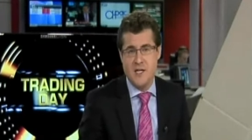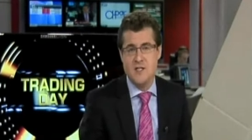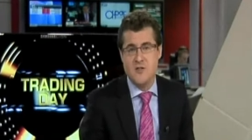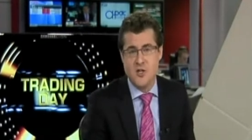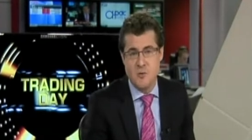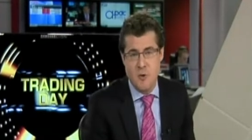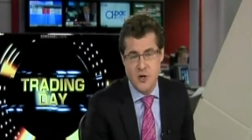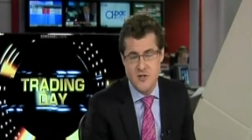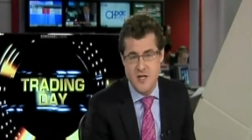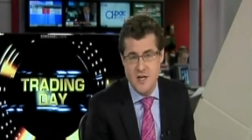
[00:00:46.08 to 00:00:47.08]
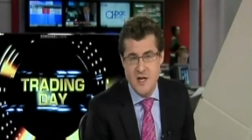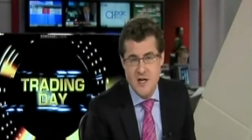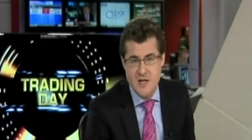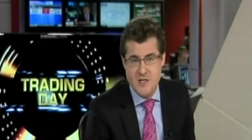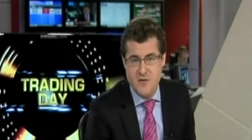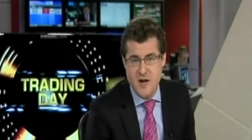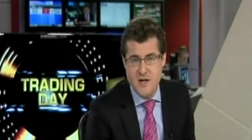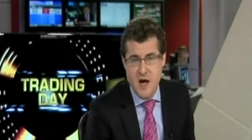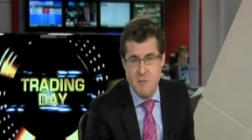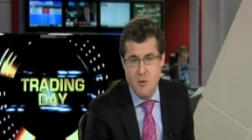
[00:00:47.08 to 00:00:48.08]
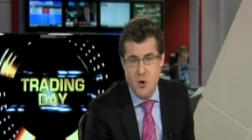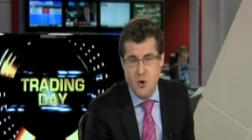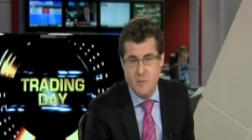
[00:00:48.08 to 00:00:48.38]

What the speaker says: into the commodity. To find out more,